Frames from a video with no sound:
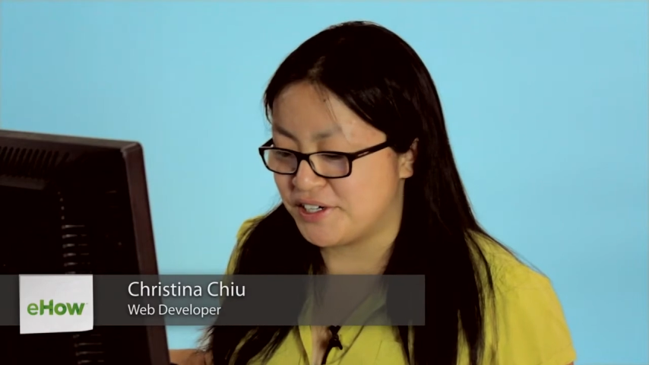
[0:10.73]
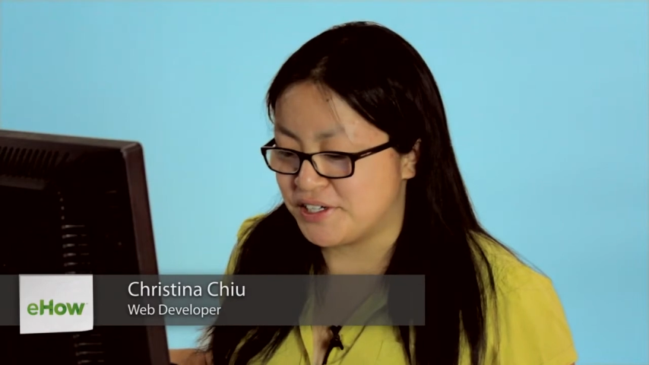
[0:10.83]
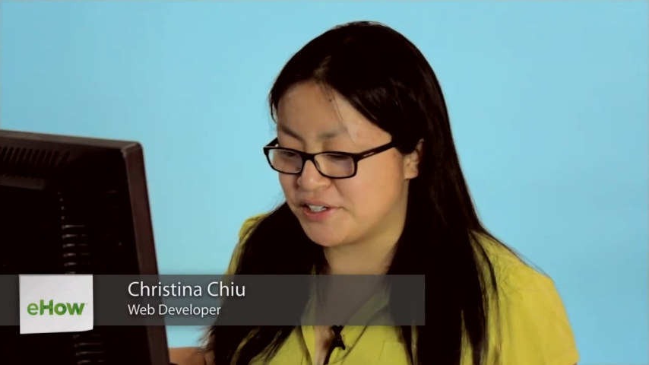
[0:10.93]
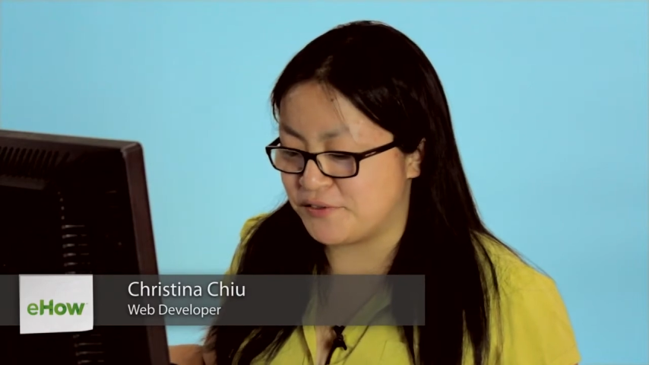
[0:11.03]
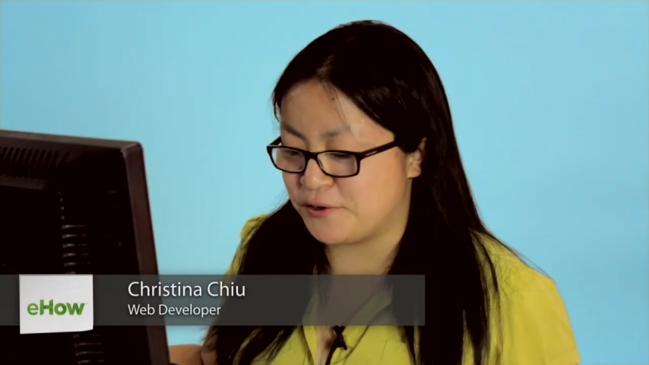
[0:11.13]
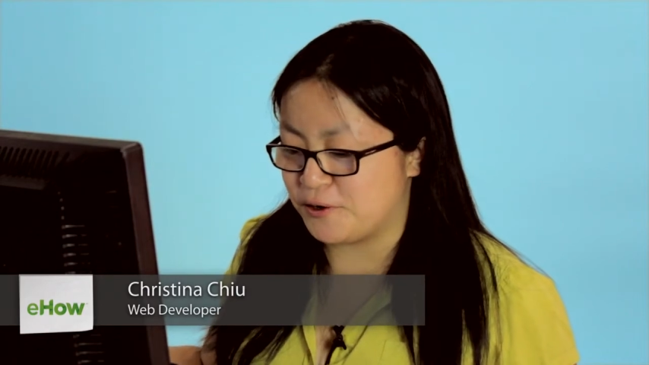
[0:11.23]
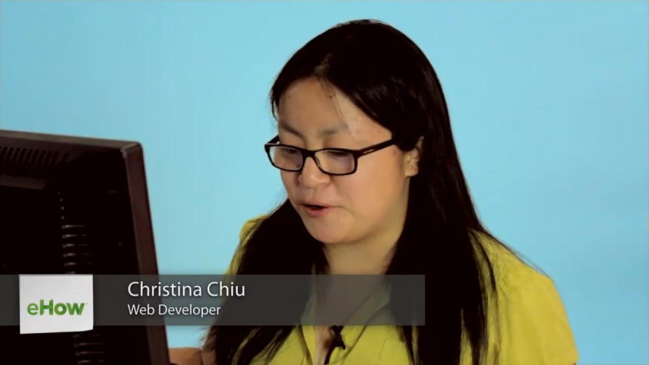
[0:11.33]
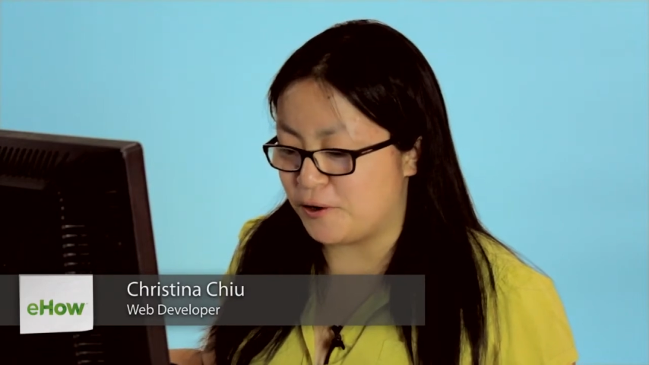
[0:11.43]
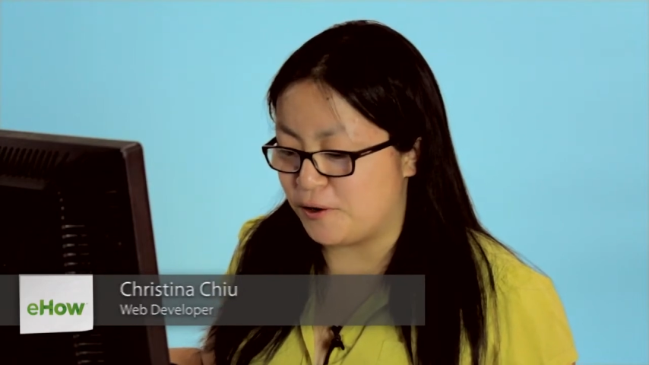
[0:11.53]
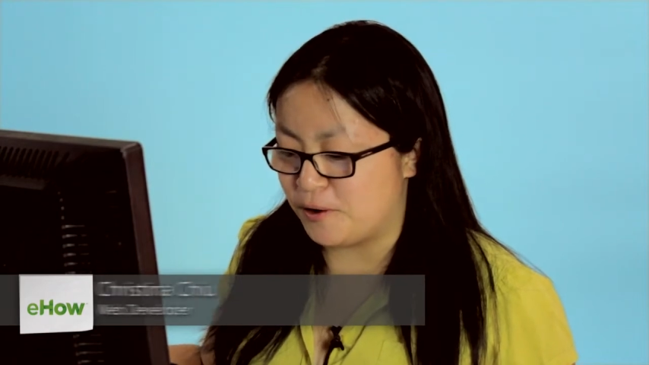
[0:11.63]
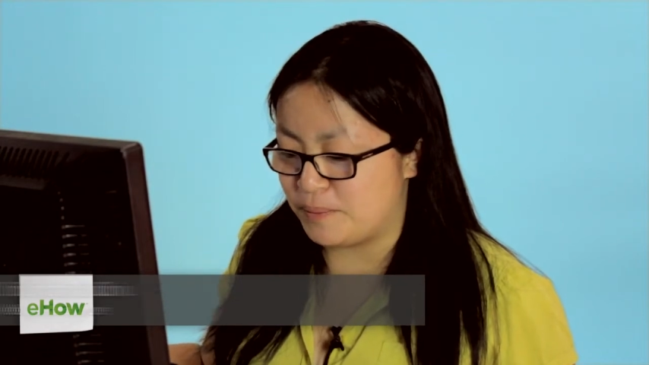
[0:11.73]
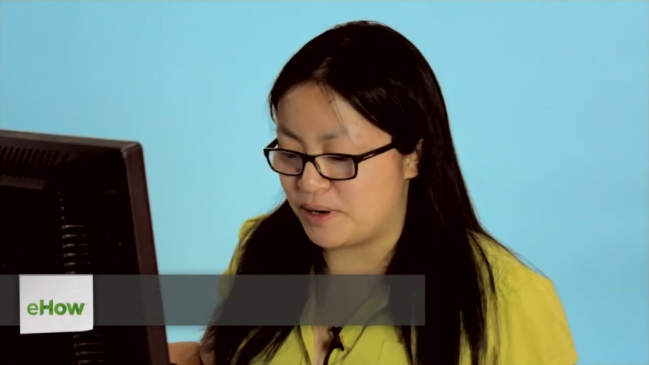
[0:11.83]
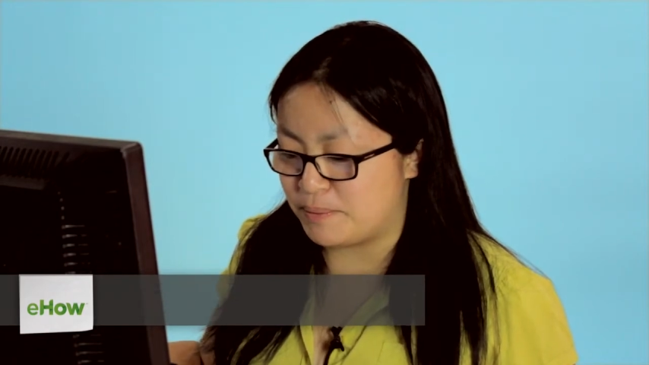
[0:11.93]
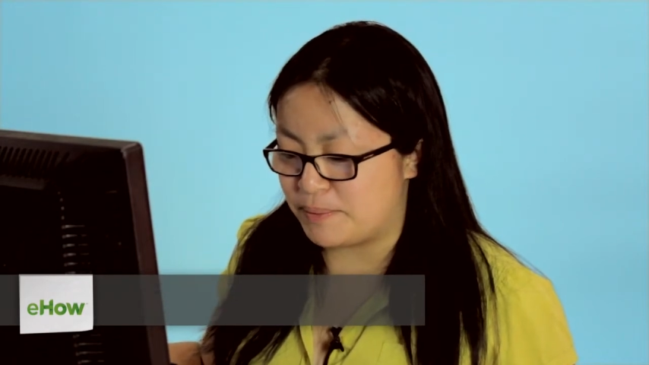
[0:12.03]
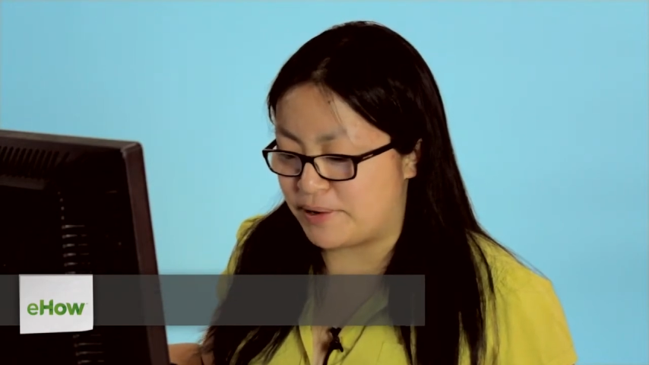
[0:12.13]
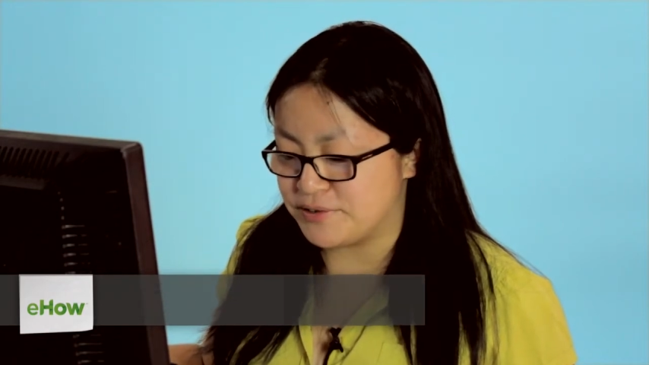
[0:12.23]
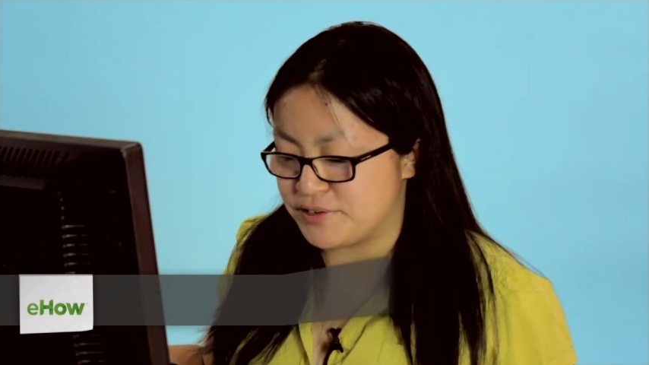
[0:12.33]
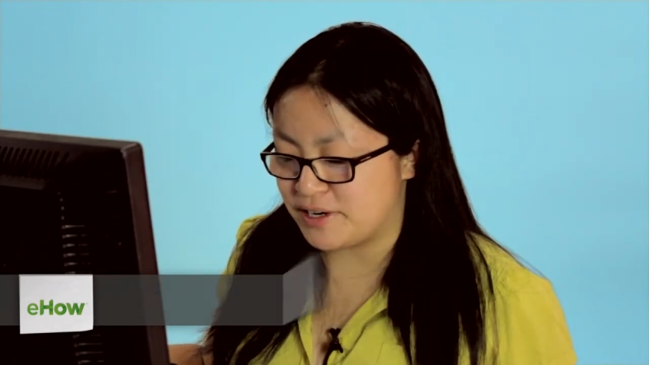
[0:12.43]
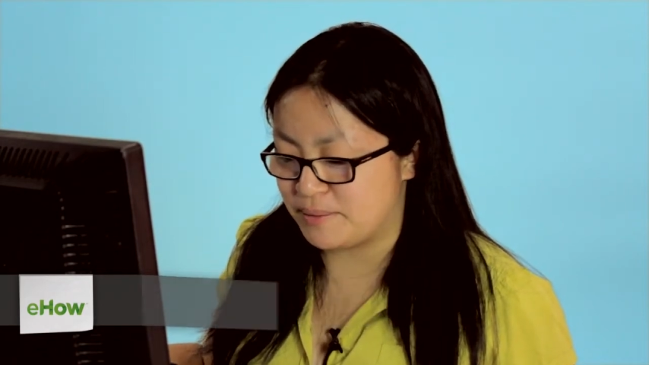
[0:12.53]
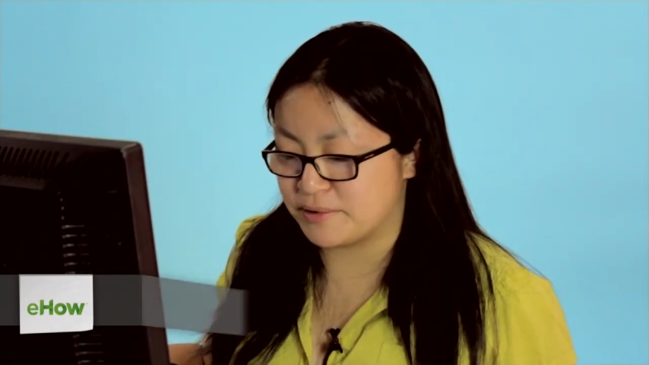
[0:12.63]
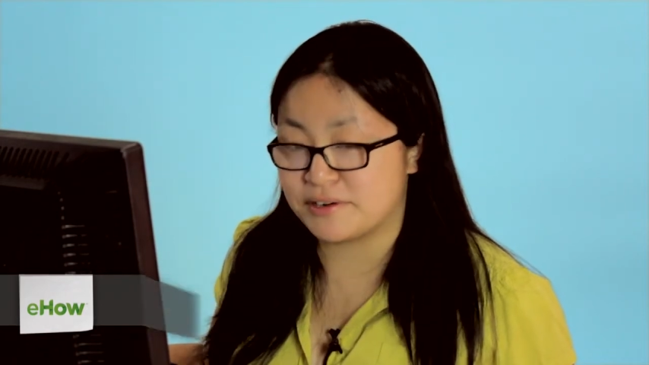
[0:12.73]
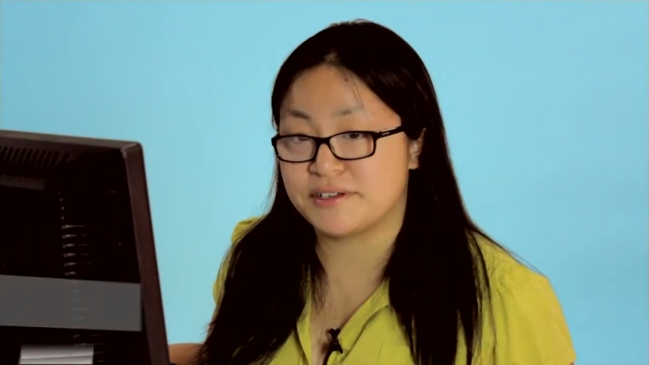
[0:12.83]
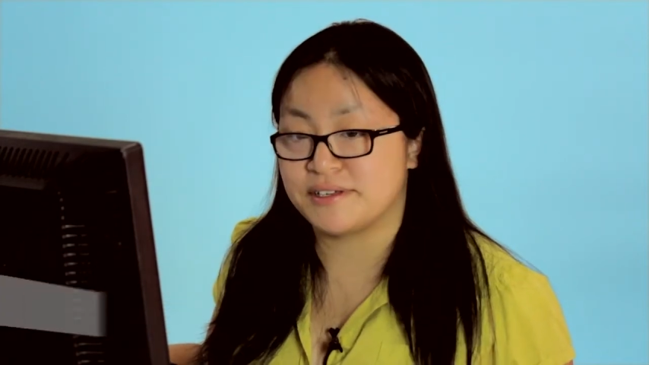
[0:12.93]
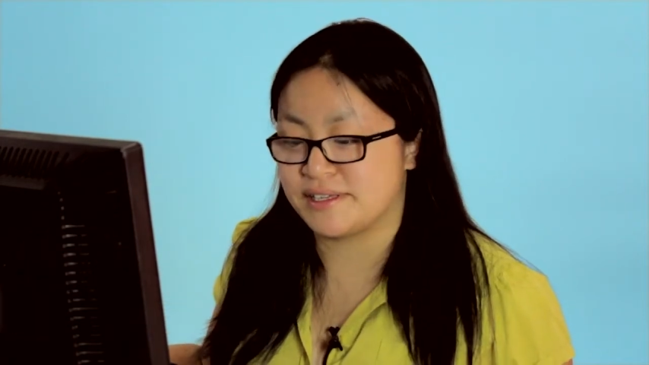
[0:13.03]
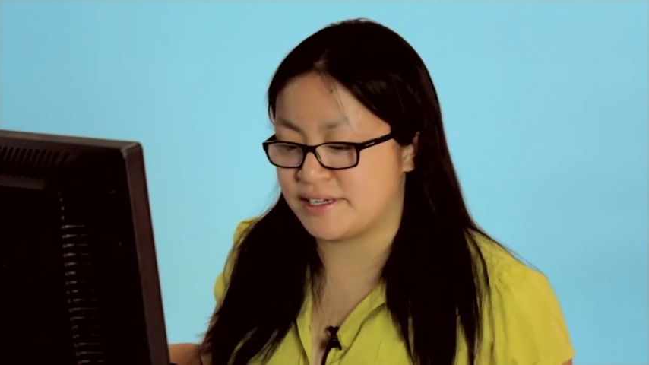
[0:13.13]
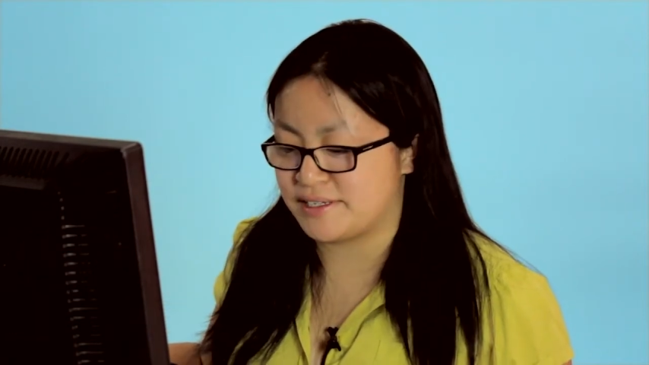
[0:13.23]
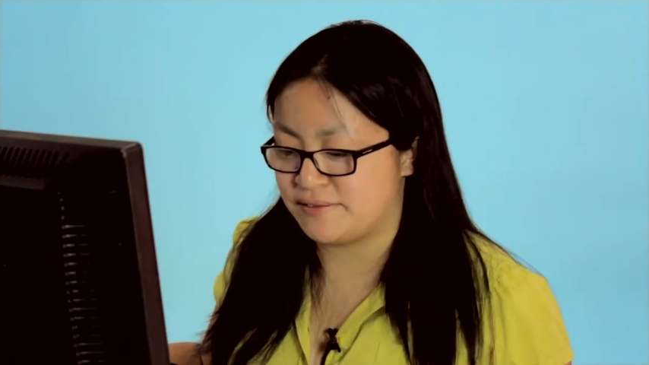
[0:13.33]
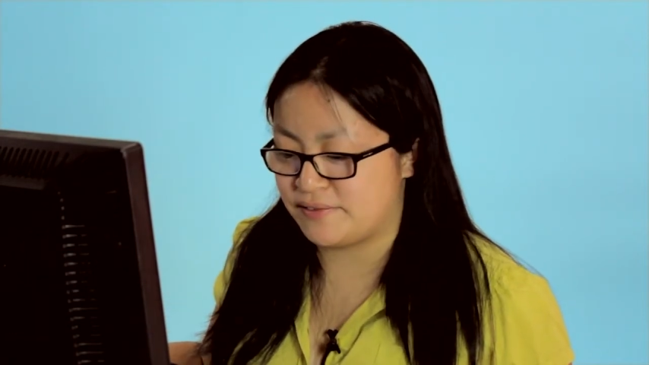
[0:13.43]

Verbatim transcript: So if you open up a browser, I'm going to select